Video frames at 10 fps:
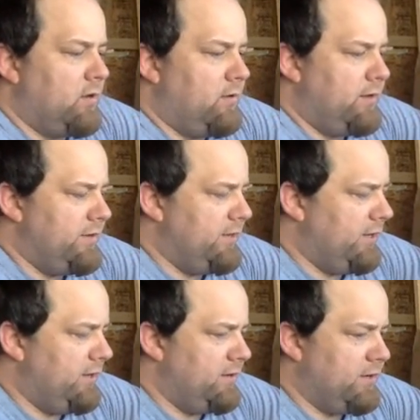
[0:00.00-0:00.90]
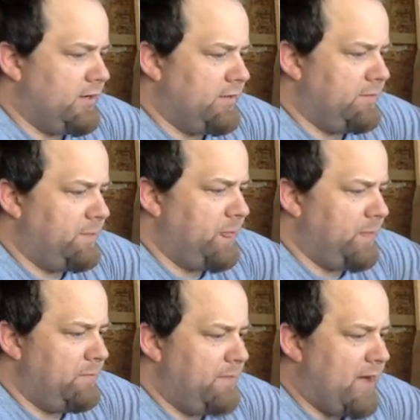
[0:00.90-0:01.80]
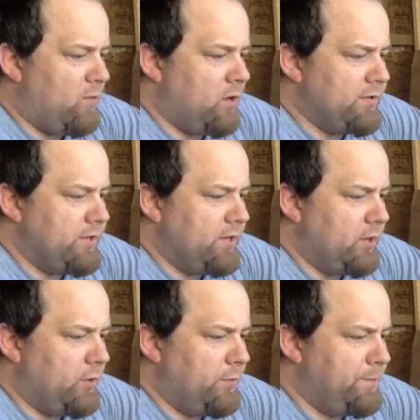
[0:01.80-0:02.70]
And then Matt wanted to know